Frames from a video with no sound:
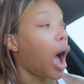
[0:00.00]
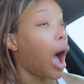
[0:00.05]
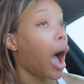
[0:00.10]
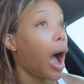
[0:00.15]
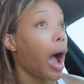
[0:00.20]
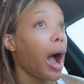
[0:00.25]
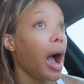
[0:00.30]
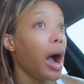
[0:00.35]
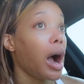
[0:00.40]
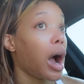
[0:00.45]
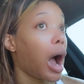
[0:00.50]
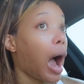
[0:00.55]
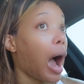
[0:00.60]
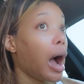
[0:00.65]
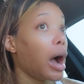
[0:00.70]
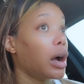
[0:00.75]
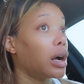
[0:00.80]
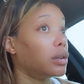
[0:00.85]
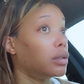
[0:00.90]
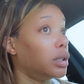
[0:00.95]
I
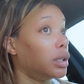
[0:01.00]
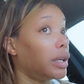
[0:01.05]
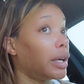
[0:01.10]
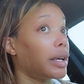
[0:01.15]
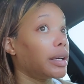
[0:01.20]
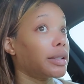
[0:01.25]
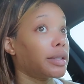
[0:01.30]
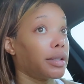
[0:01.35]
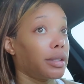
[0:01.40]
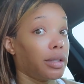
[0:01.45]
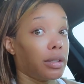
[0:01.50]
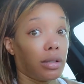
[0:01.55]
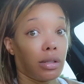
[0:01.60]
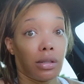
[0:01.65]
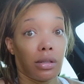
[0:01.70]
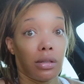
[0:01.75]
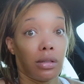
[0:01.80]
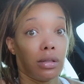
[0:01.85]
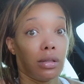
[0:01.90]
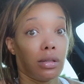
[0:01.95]
I
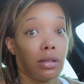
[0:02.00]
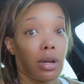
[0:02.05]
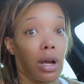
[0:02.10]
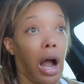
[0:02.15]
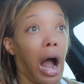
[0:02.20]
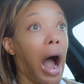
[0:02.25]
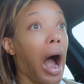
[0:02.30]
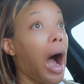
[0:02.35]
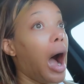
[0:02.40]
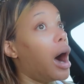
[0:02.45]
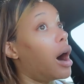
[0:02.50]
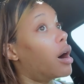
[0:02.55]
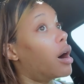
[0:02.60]
listen. I